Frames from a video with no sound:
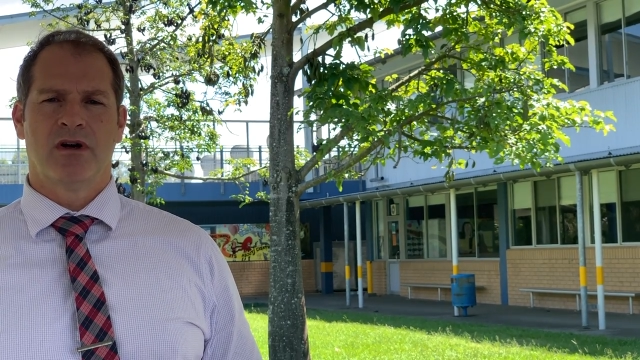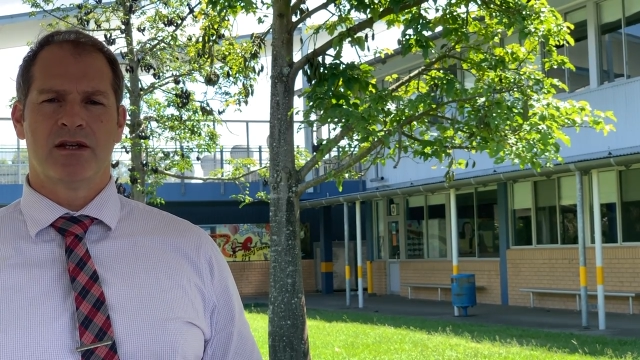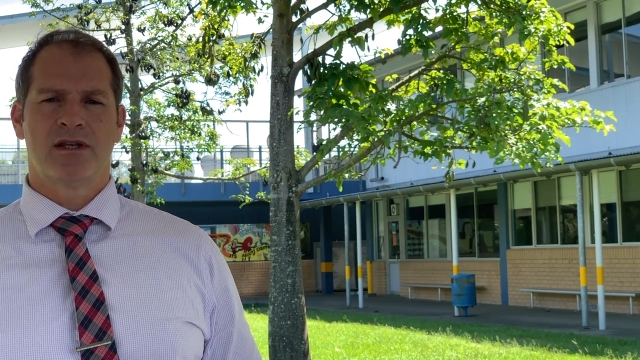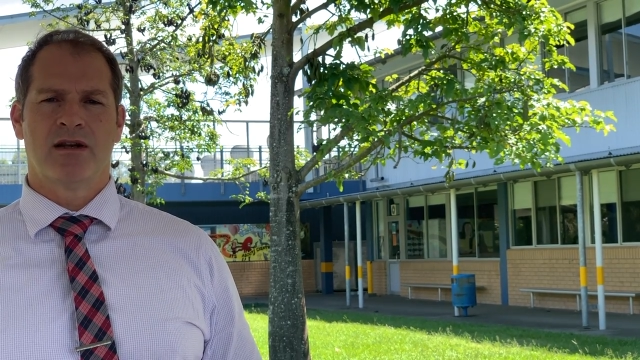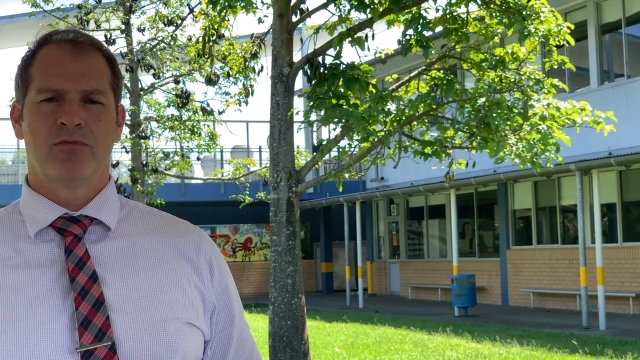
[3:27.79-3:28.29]
I
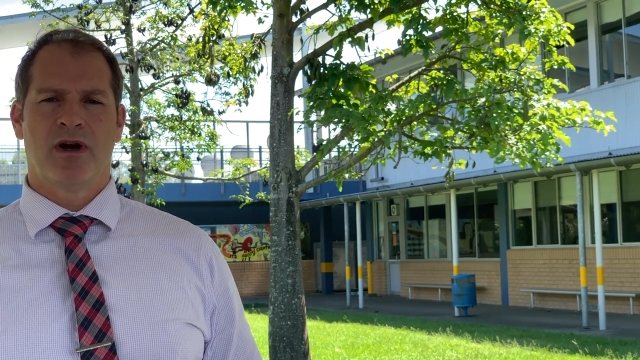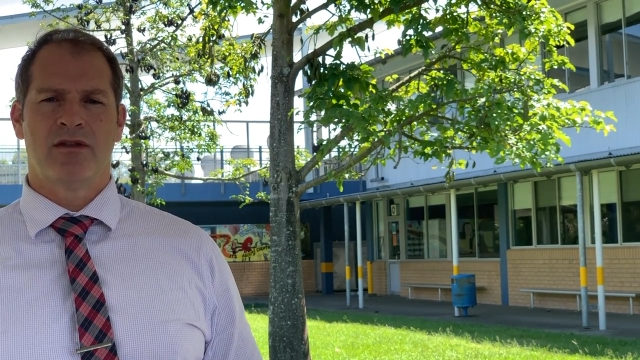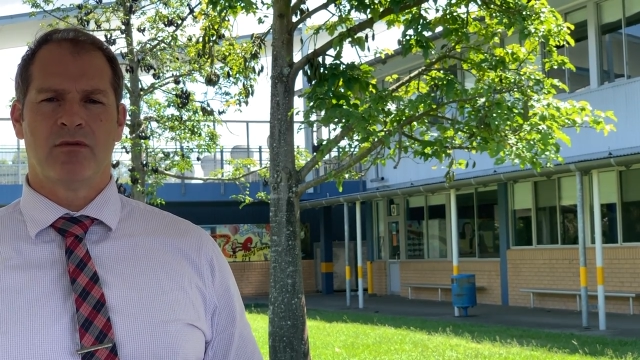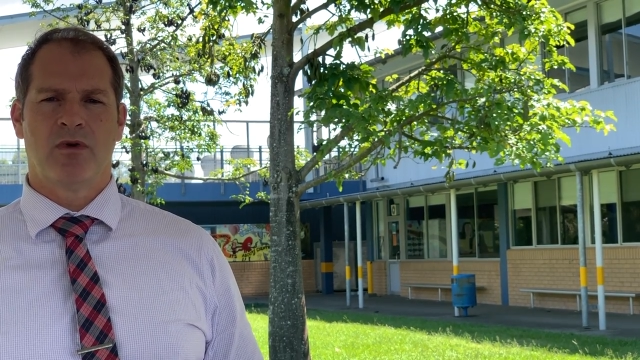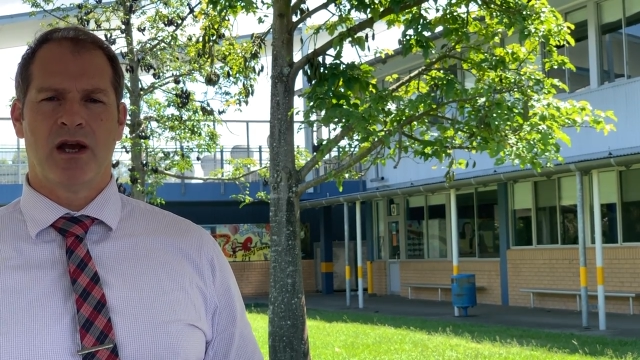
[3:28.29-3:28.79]

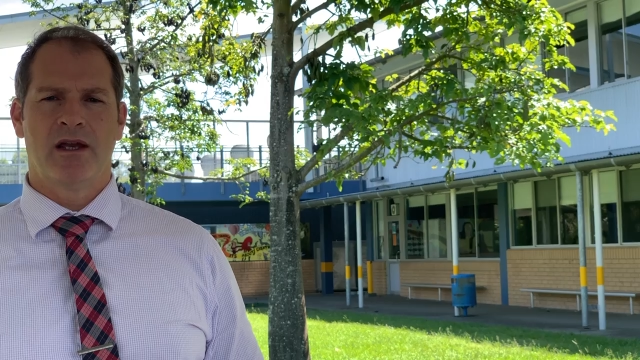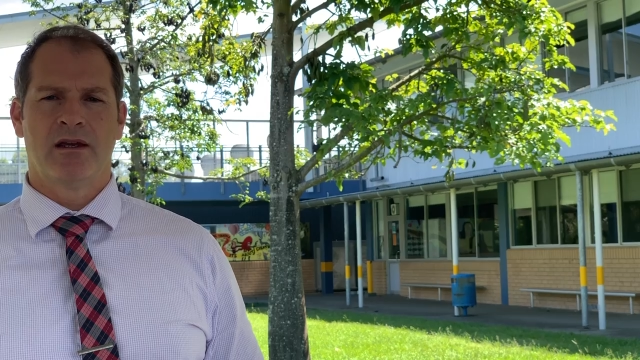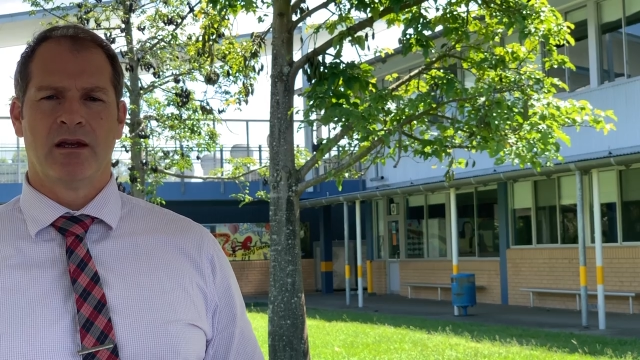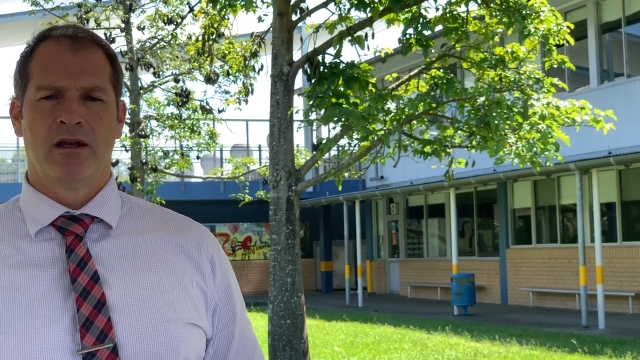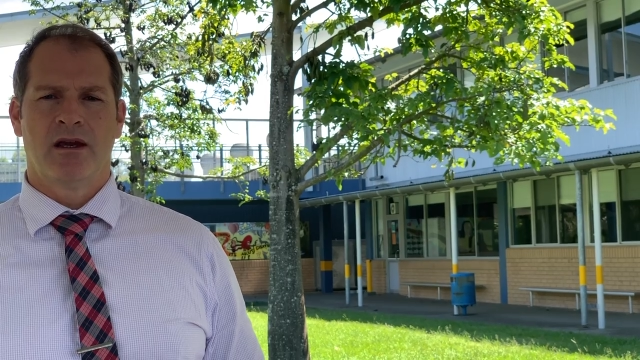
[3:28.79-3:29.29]
celebrate the way
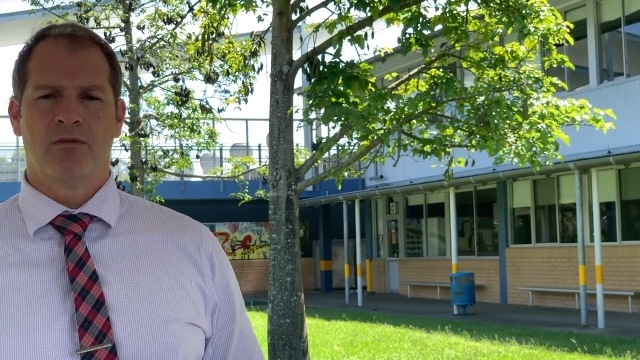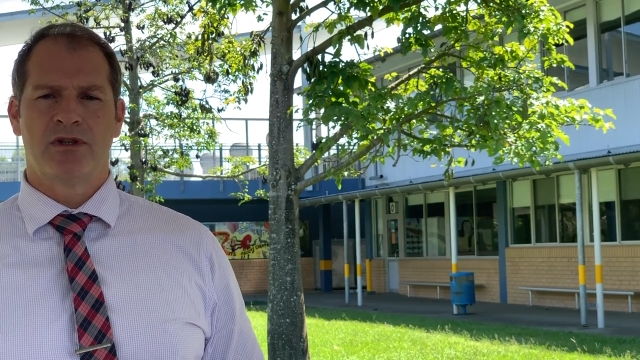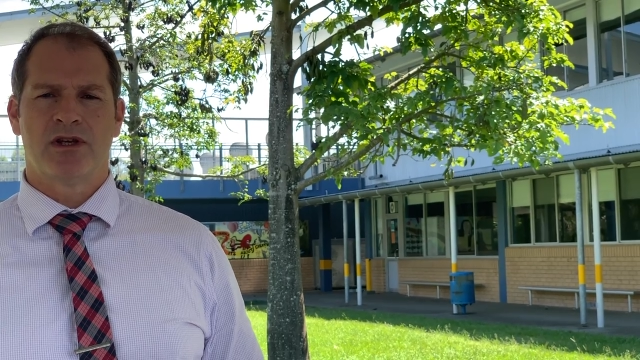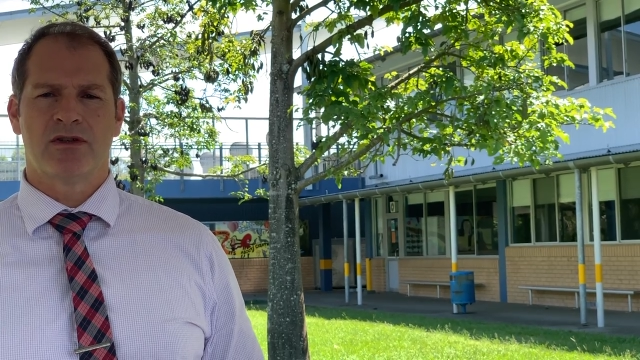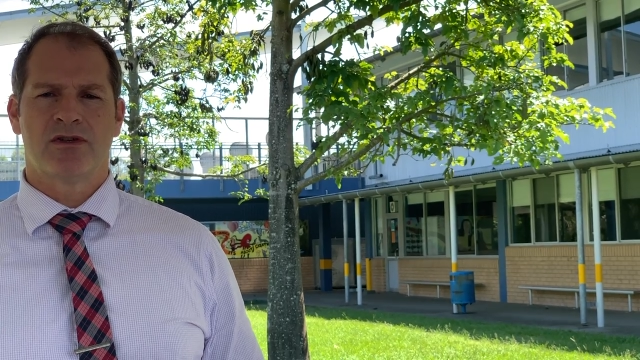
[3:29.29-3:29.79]
in
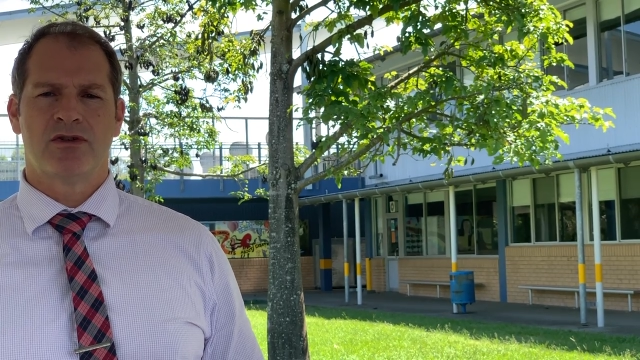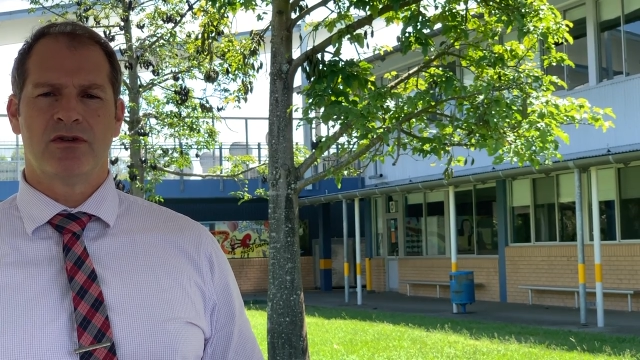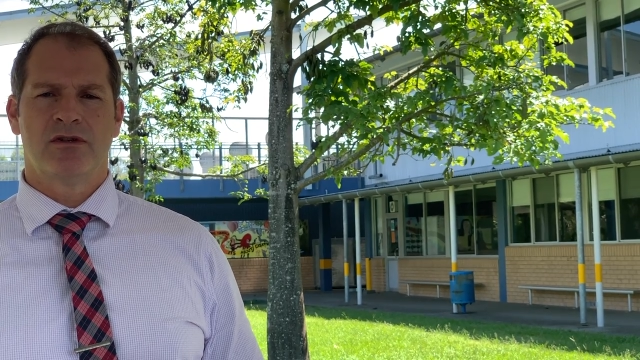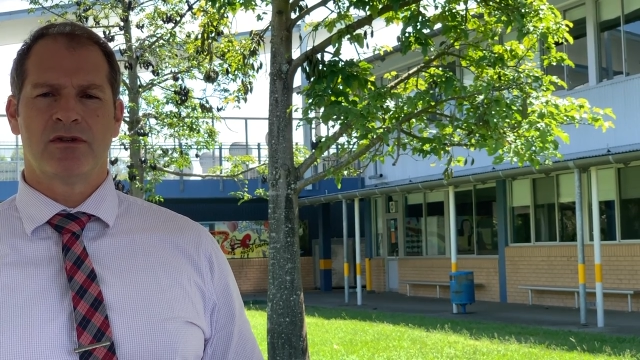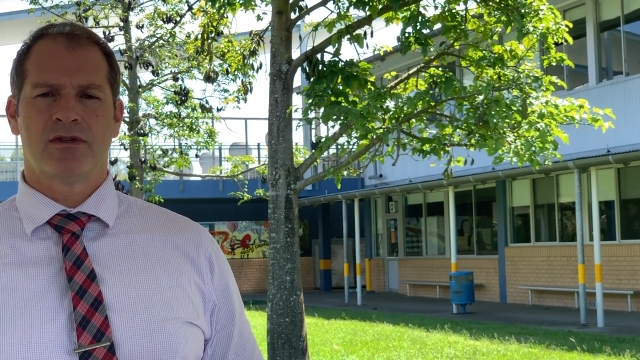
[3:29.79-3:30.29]
which our
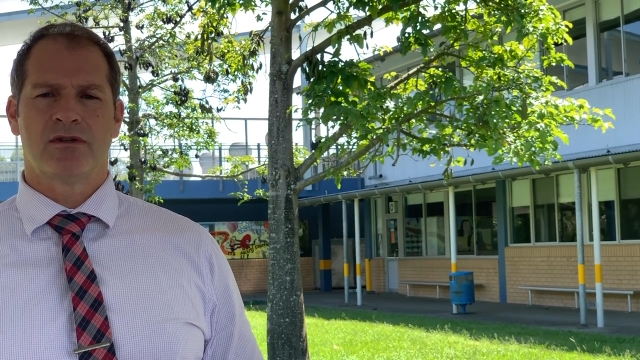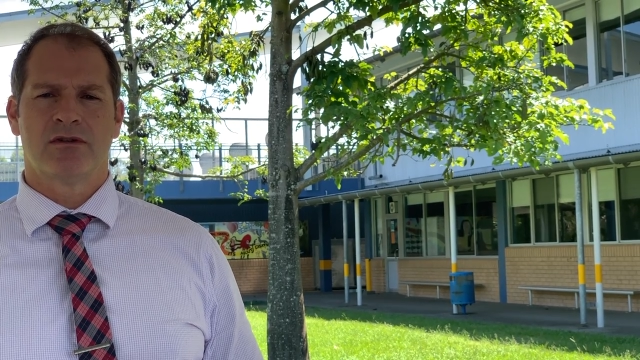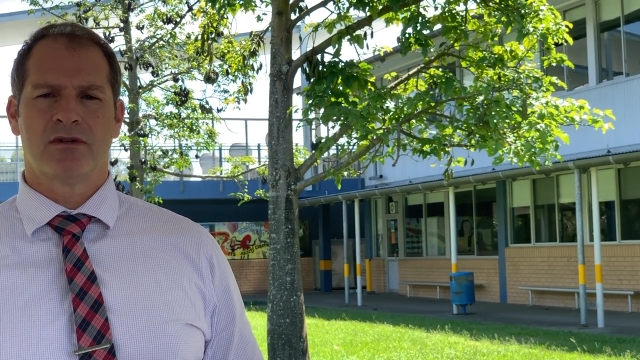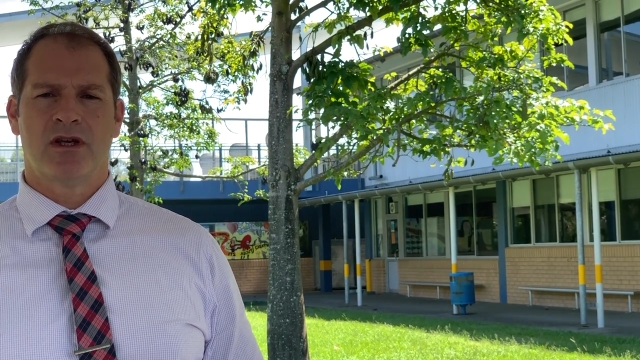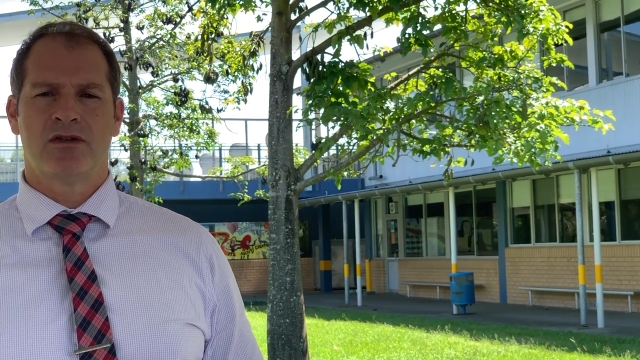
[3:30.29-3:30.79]
students,
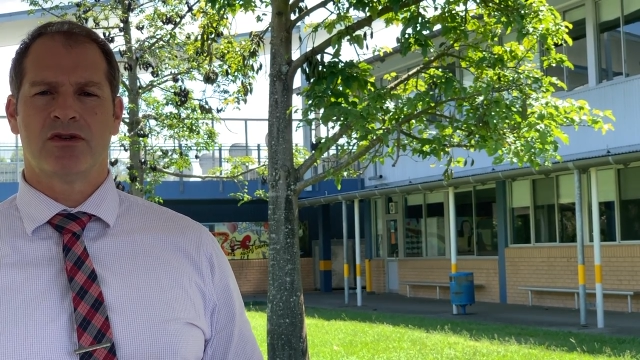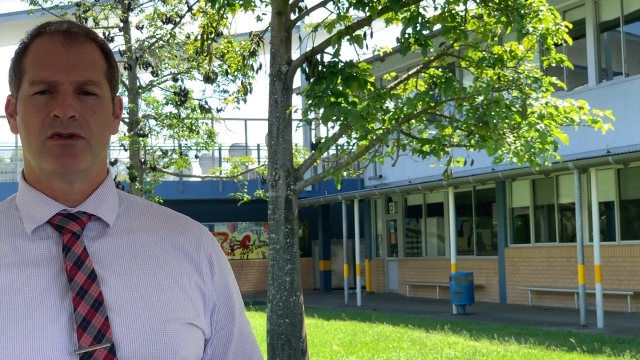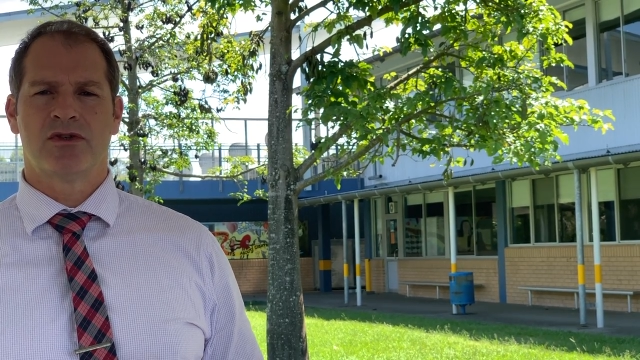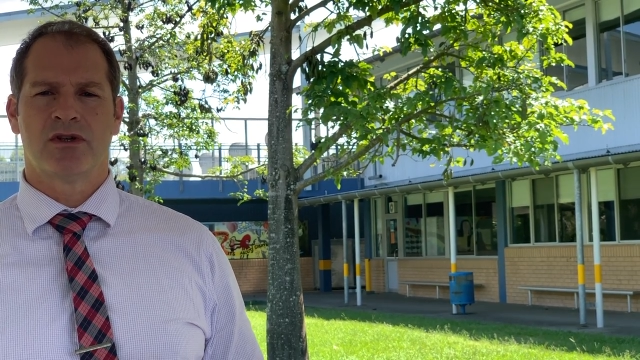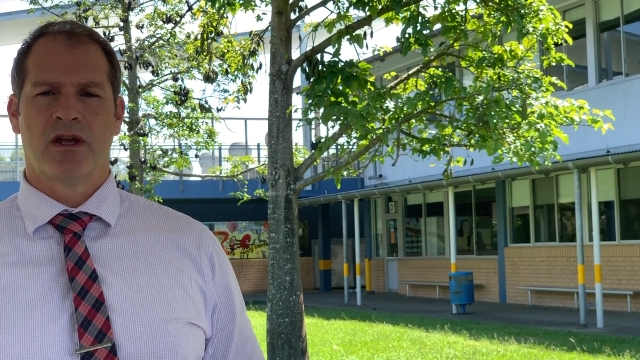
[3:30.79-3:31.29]

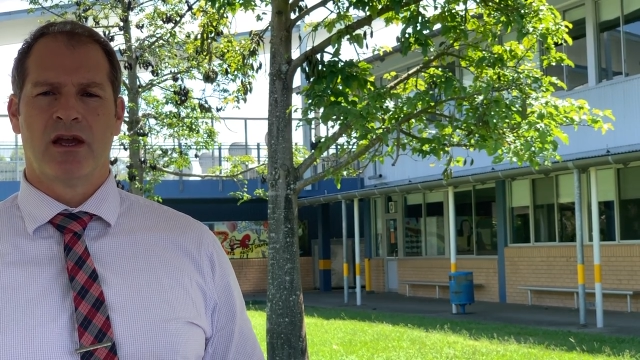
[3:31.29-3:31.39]
teachers,